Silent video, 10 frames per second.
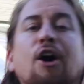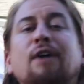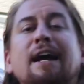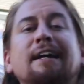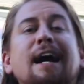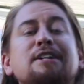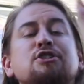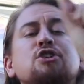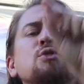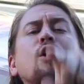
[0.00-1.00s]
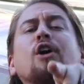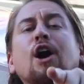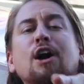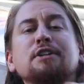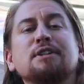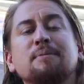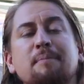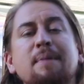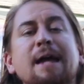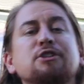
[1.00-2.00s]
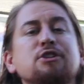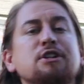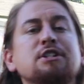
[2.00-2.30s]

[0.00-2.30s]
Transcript: All right, guys, you are awesome. Make sure to